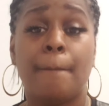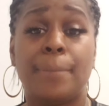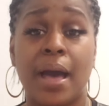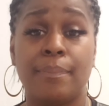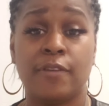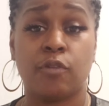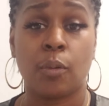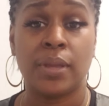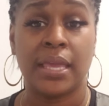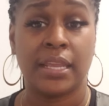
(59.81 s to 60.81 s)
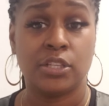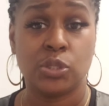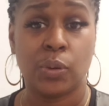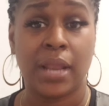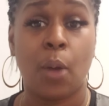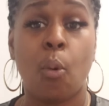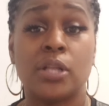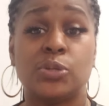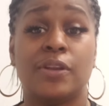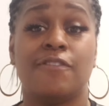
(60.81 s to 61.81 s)
But before we get into it, I
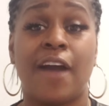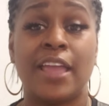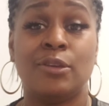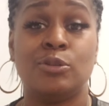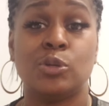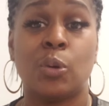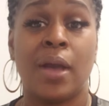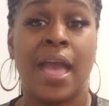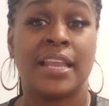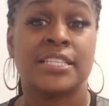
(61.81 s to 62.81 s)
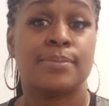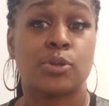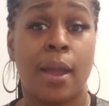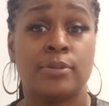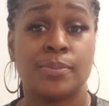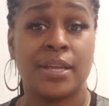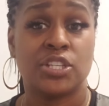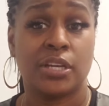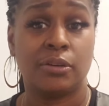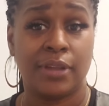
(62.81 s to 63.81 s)
want to invite you to go ahead and subscribe to my
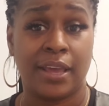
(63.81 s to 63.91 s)
channel